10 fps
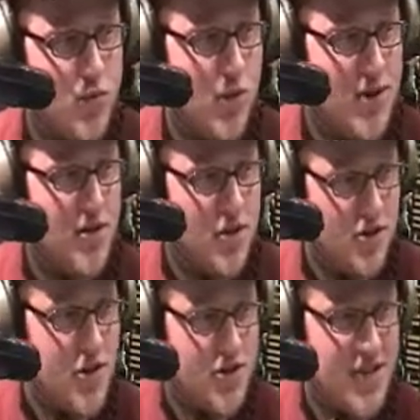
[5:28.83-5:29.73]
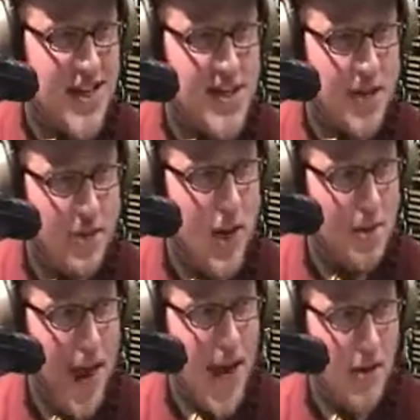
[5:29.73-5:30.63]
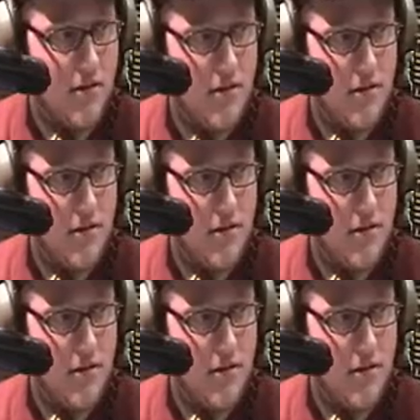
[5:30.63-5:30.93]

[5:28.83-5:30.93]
Which one is it? You're sadistic if you like pain.